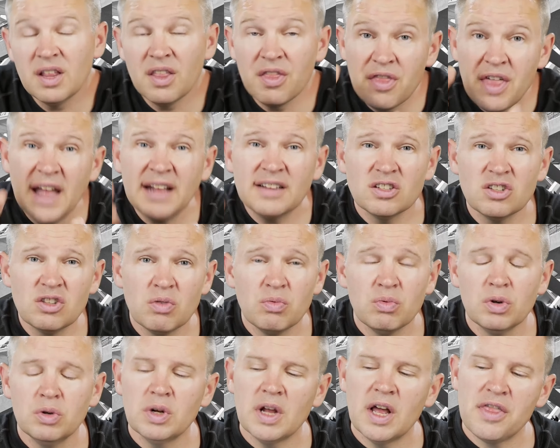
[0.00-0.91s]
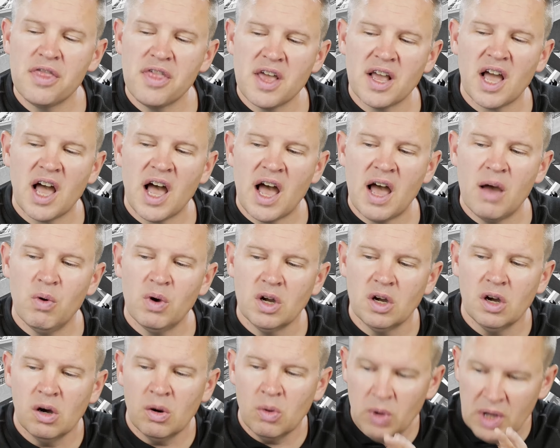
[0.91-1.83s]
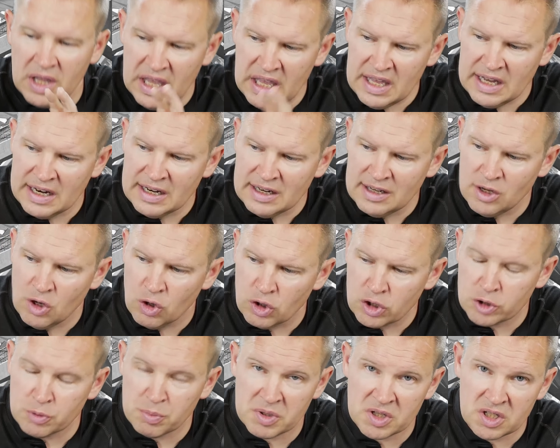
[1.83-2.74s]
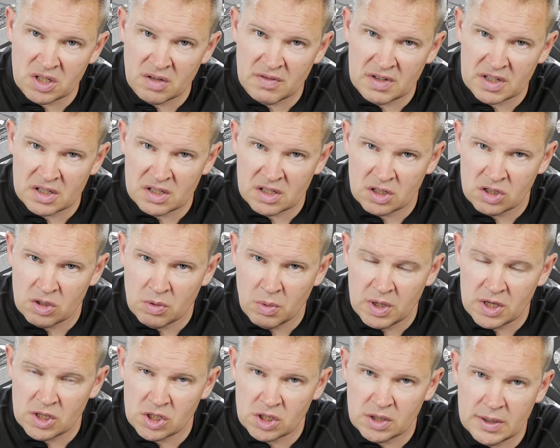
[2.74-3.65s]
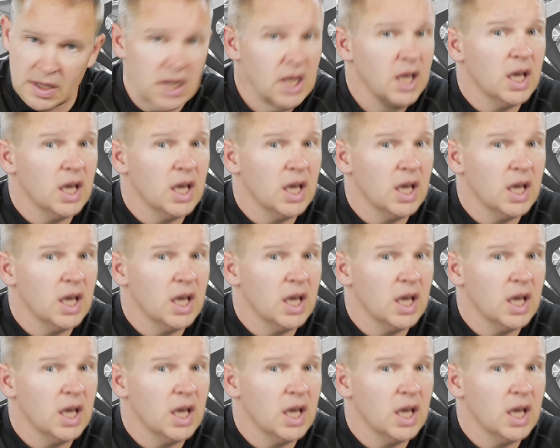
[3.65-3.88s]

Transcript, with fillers: That's the route I think I would go in your specific situation.